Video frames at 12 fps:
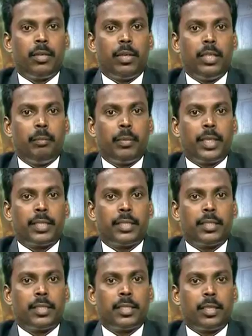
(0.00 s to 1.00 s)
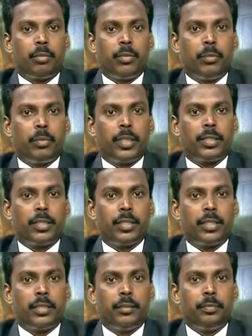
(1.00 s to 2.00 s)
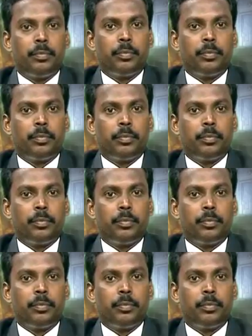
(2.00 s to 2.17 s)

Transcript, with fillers: call the parsers as top down parsers.